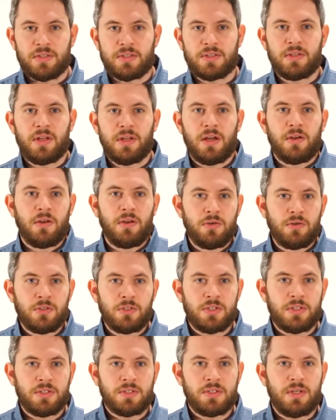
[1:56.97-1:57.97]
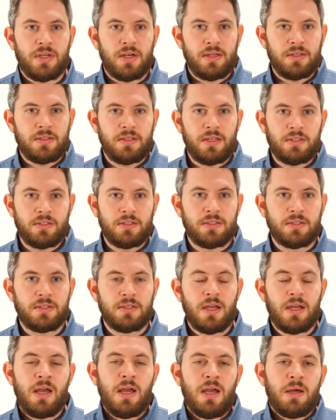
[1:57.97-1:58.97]
So there are notions, there are intentions,
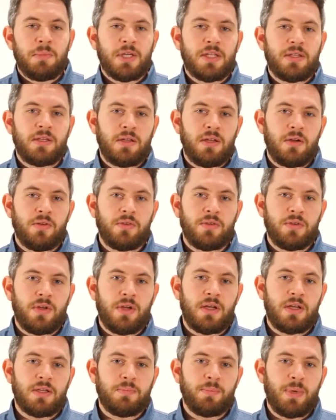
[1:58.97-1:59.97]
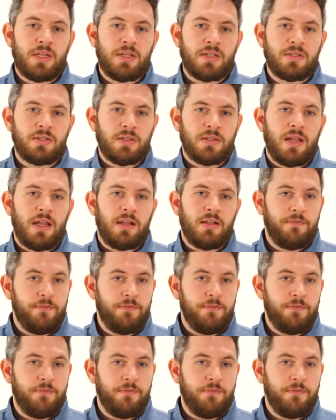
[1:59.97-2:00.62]
but they don't, but it's not like